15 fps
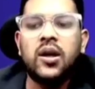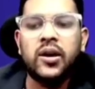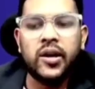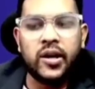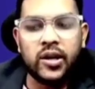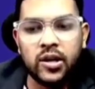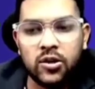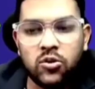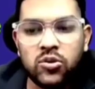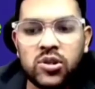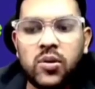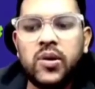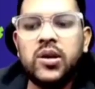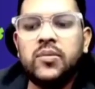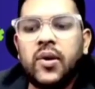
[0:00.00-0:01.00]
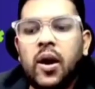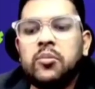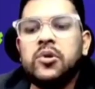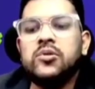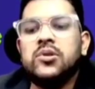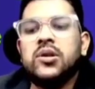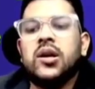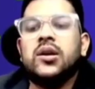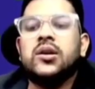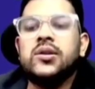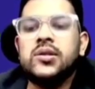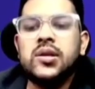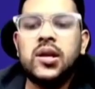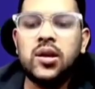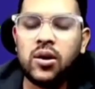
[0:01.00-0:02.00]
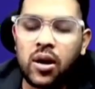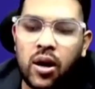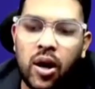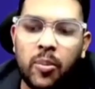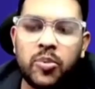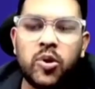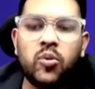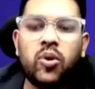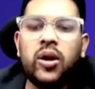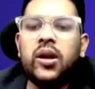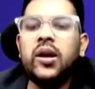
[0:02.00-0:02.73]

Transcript: category 2 75,000, category 3 up to 1